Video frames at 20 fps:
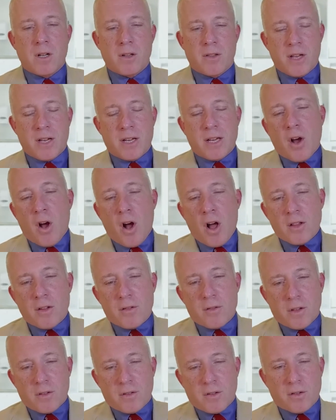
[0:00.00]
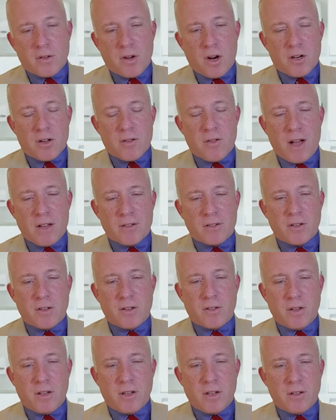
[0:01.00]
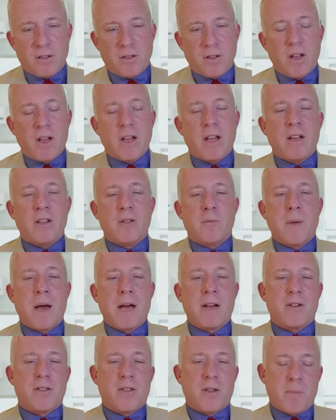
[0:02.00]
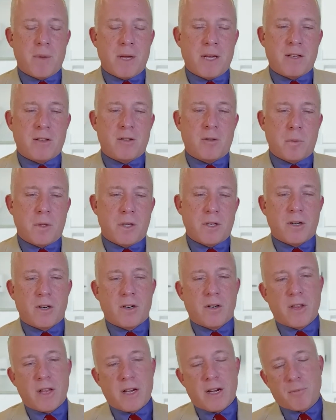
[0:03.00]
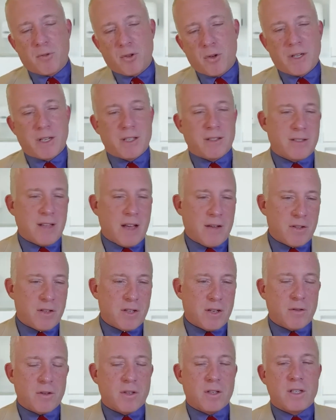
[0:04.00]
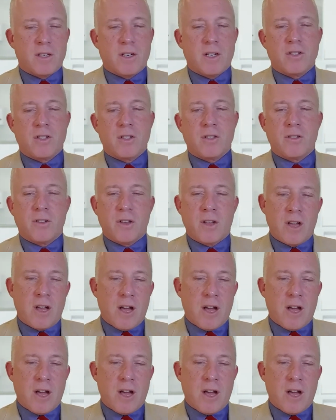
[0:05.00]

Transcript: thinking all of this is cardiovascular disease, is better than being a splitter that I'm treating seven different conditions.